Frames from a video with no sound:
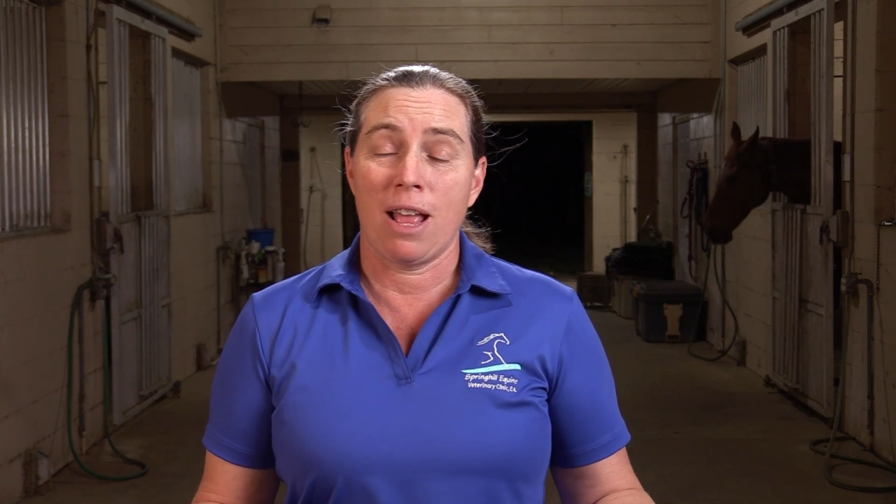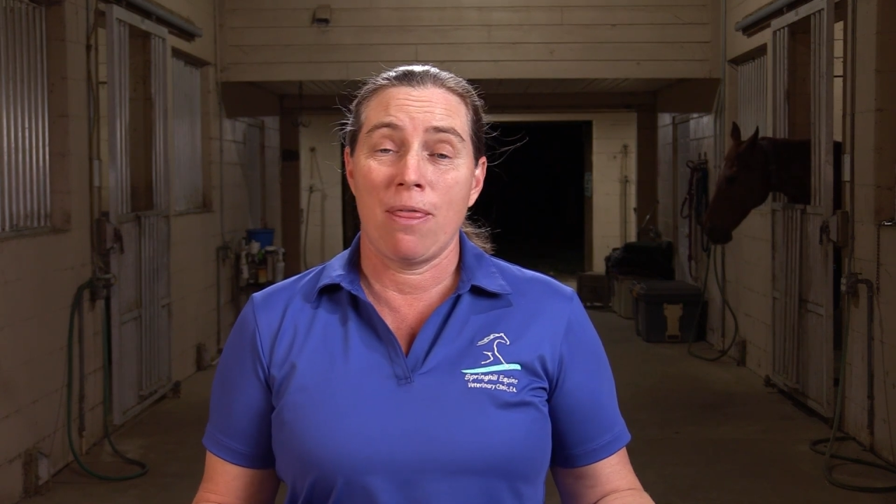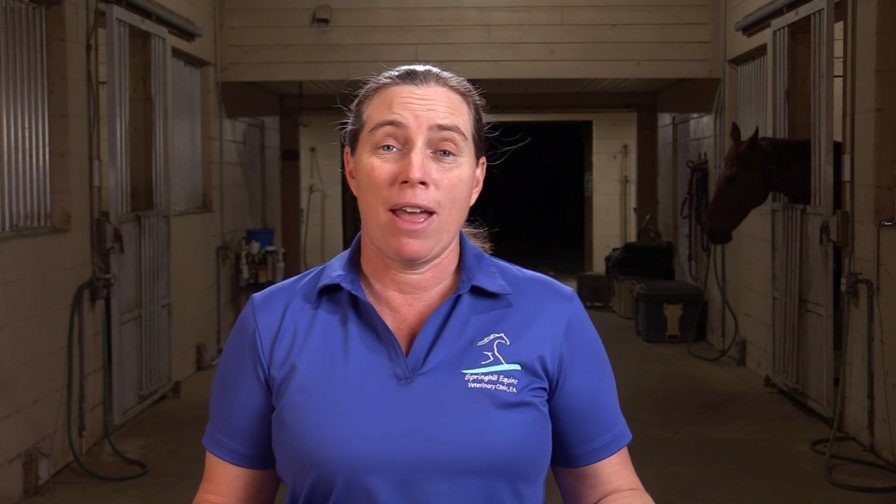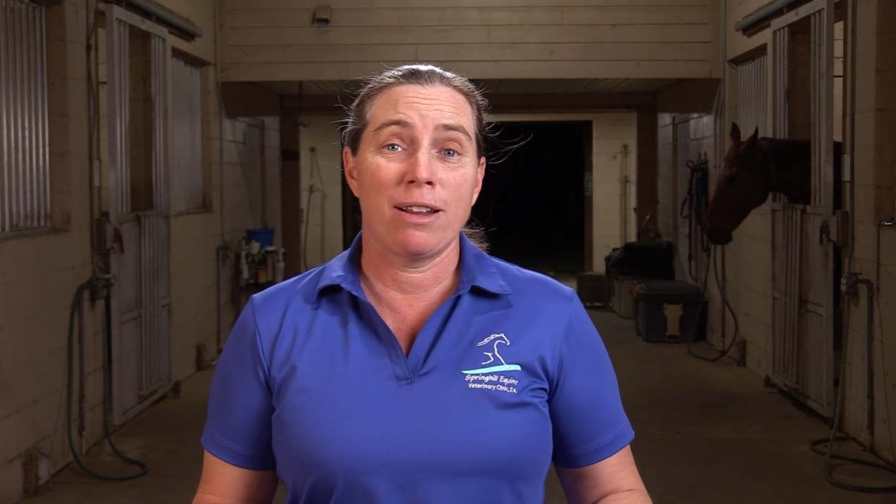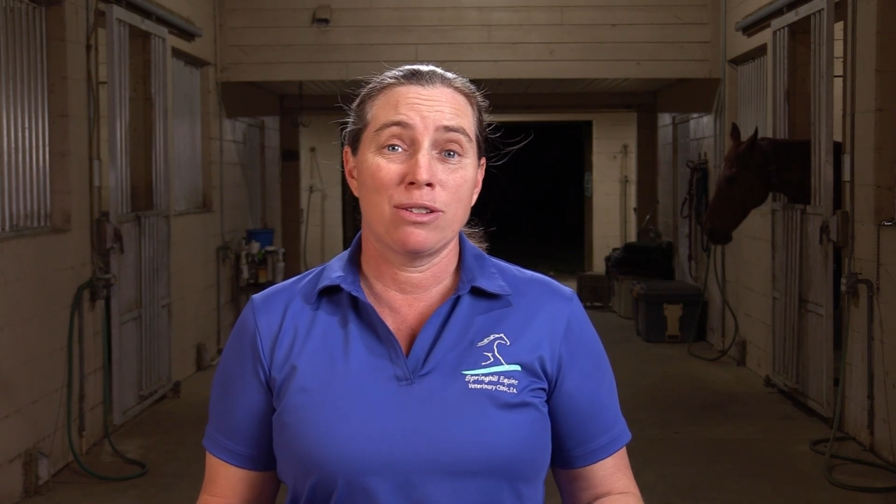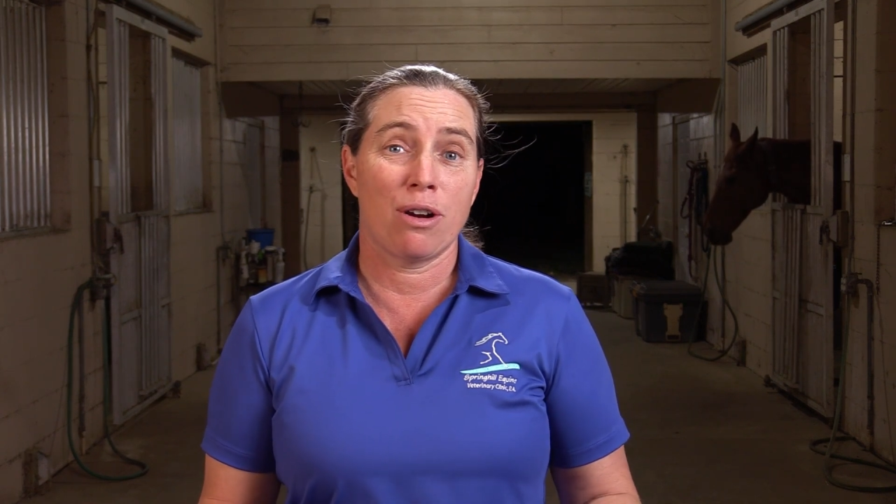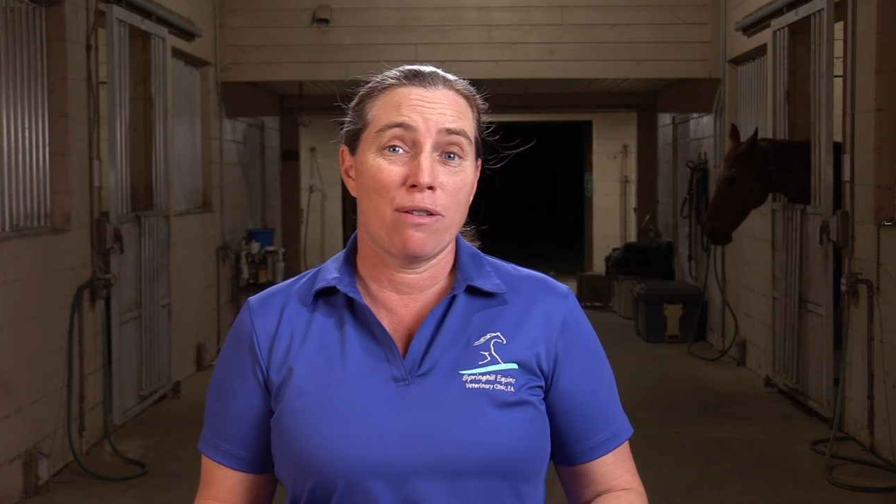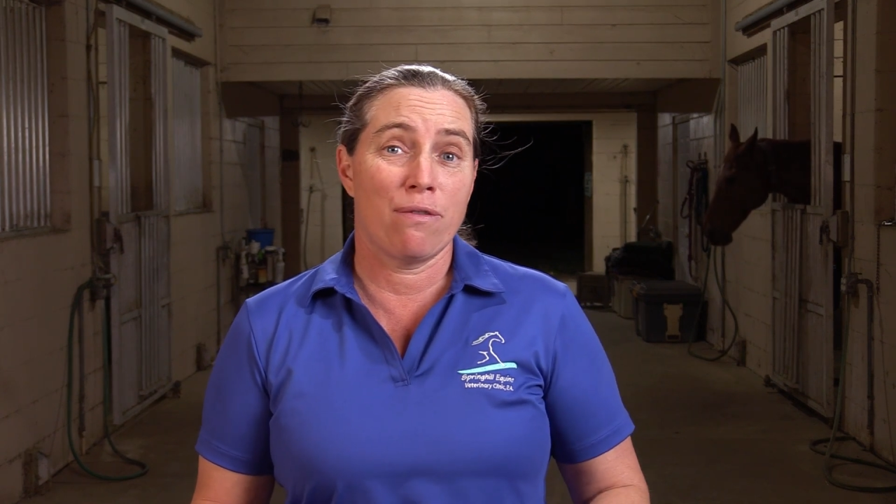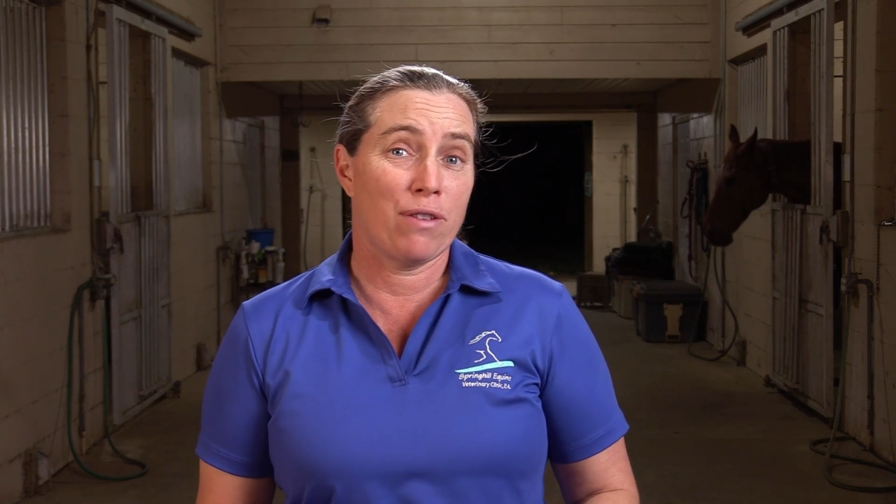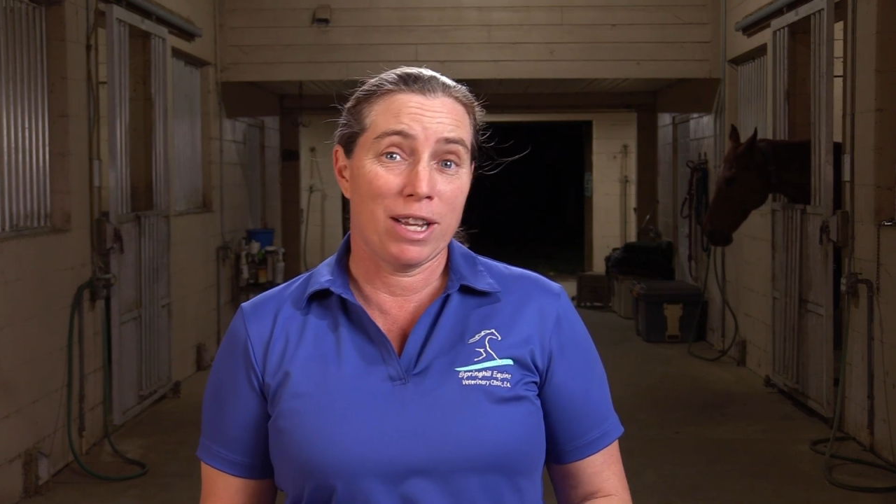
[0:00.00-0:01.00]
and that is
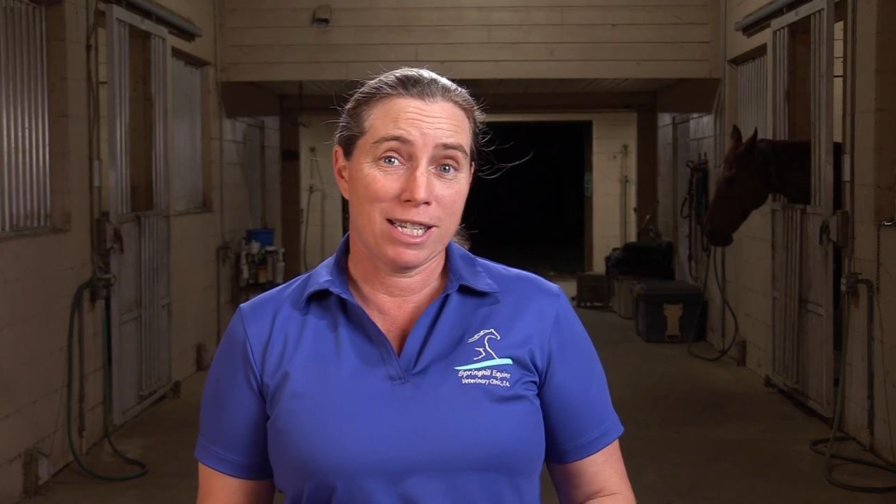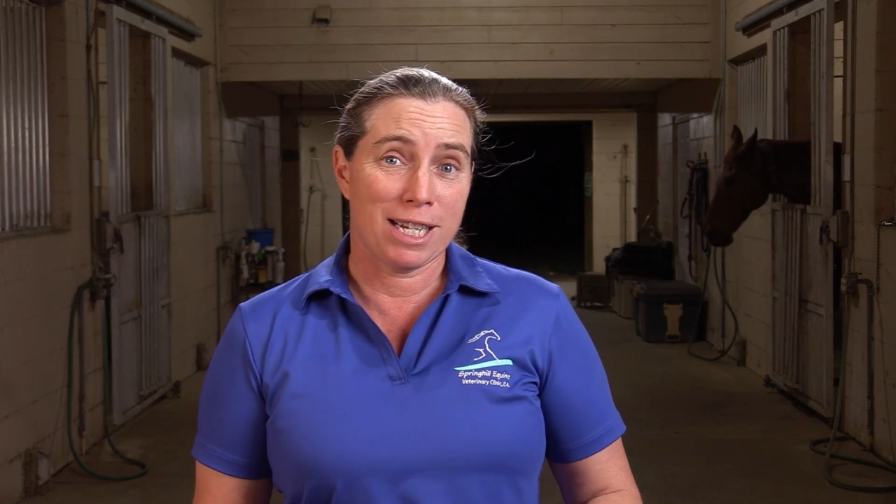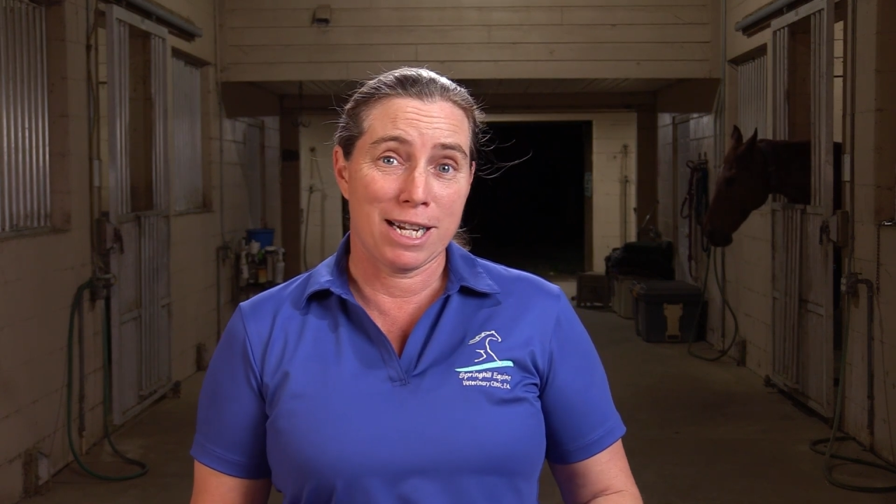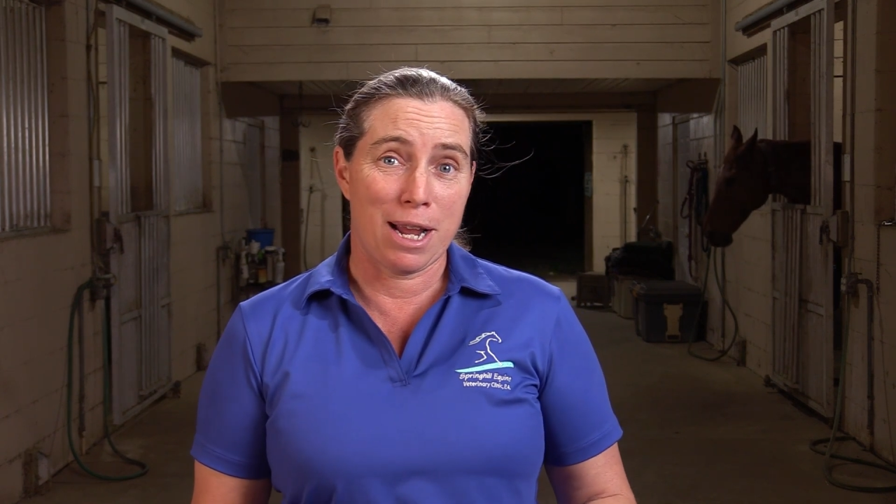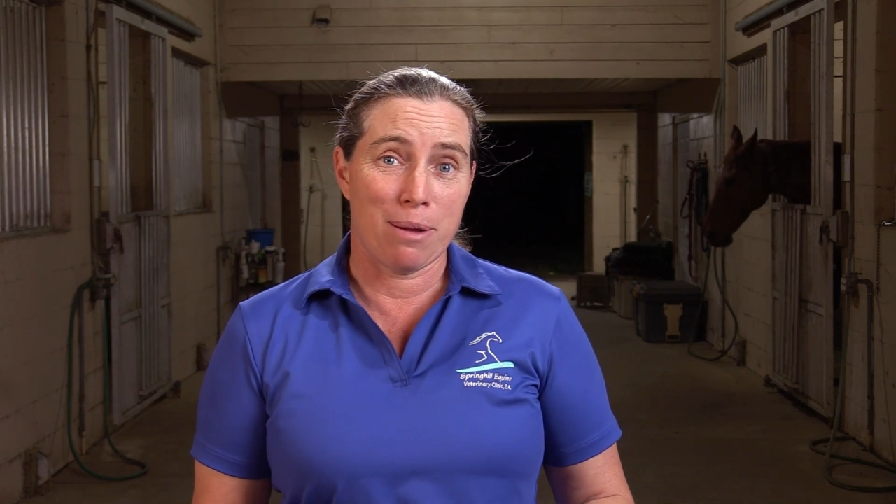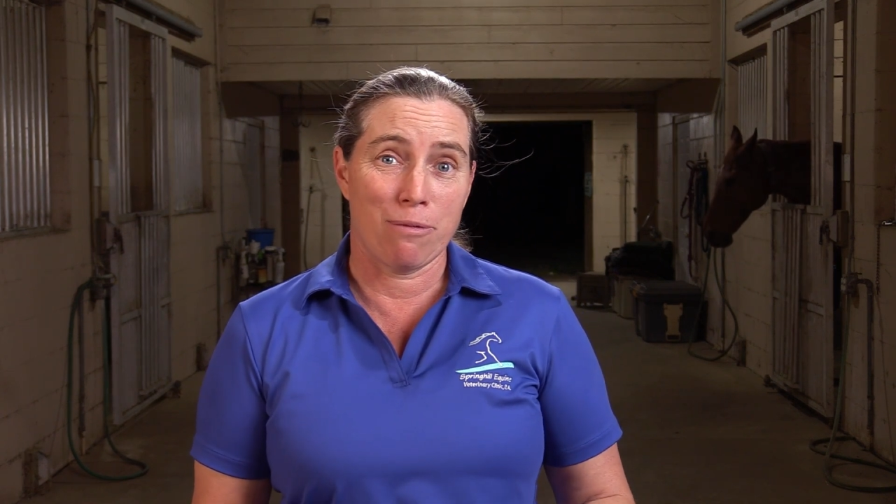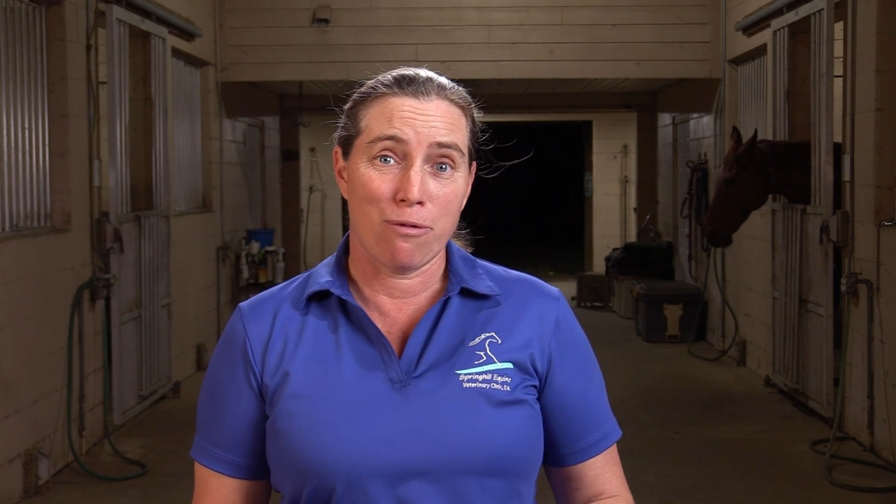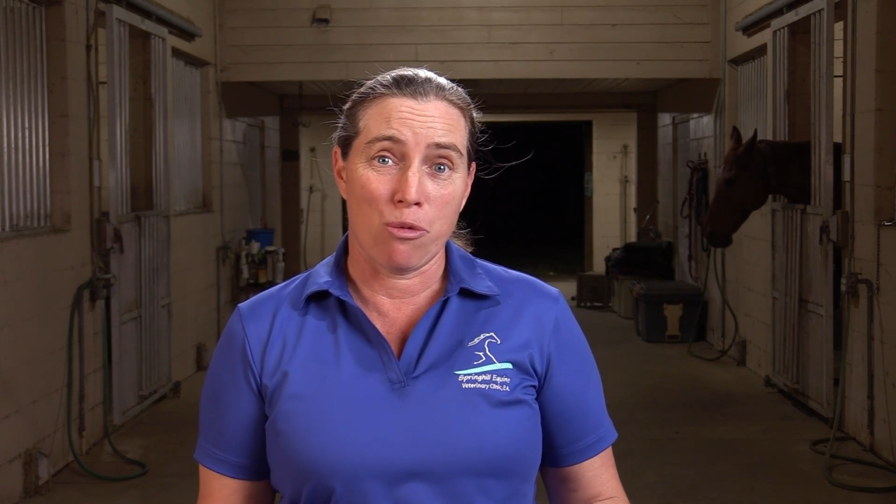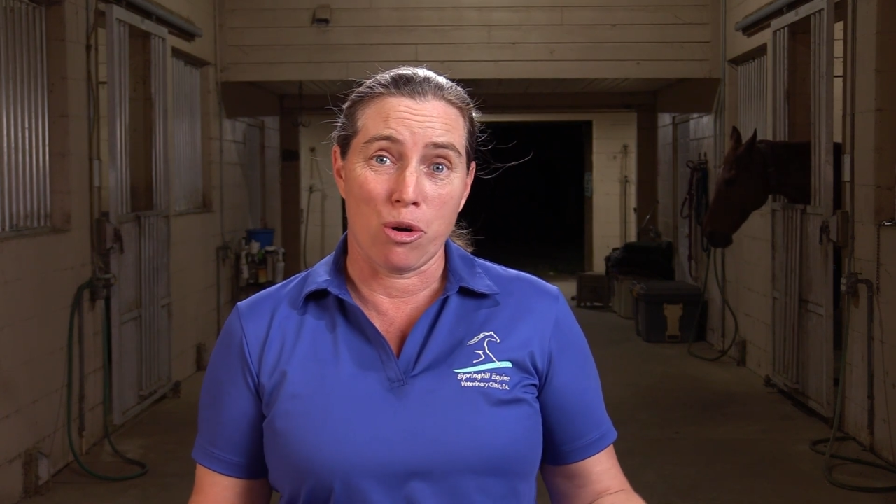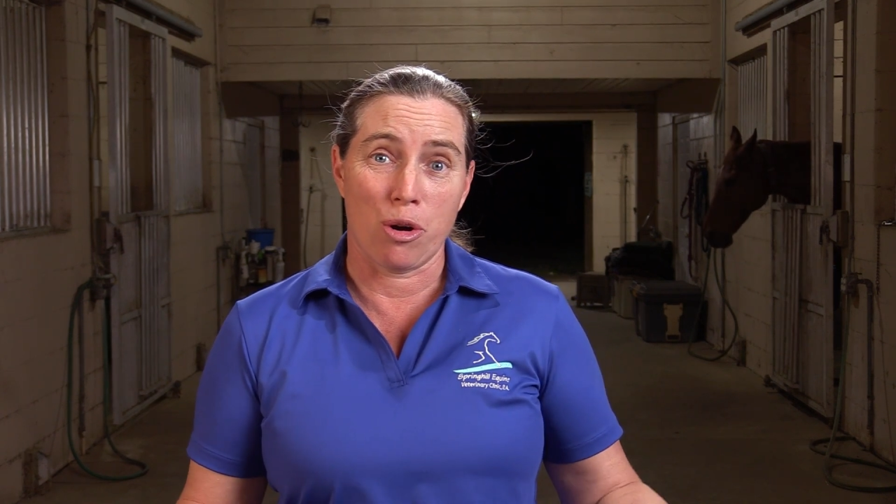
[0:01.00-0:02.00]
our fancy name
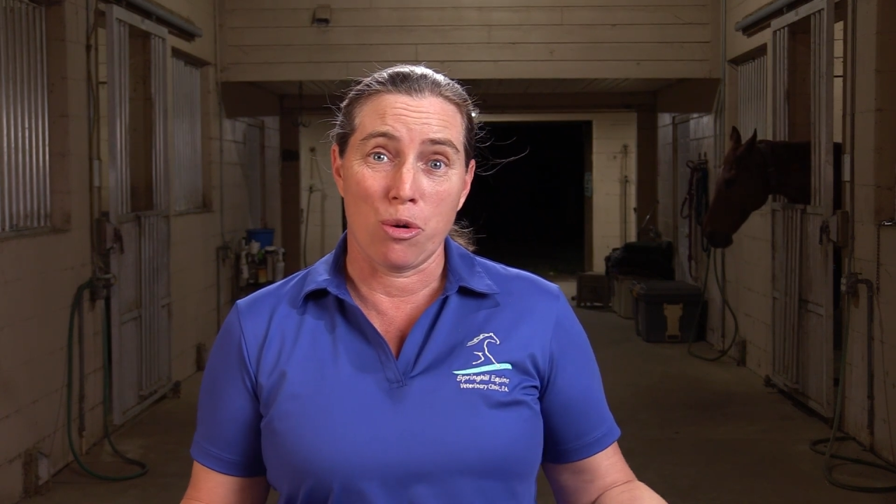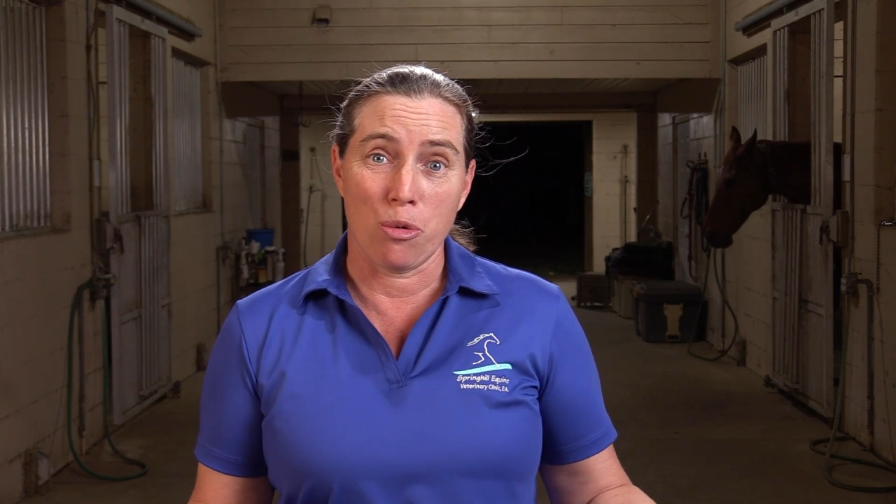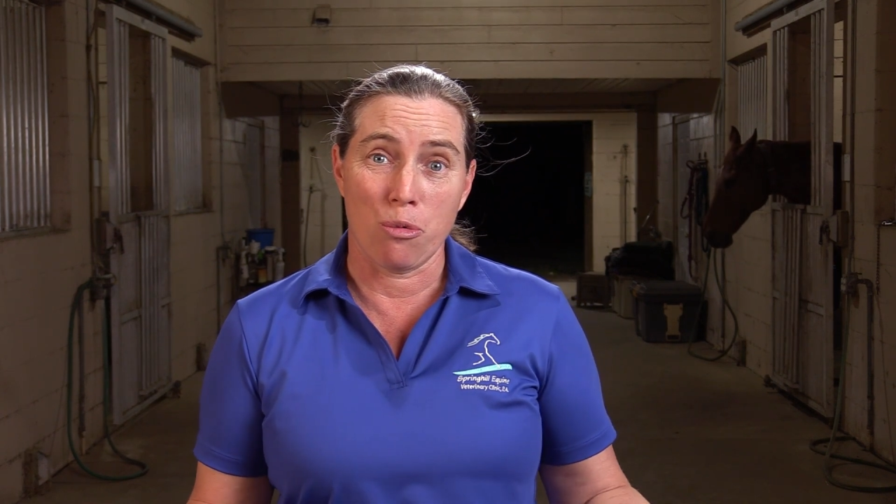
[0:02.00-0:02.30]
for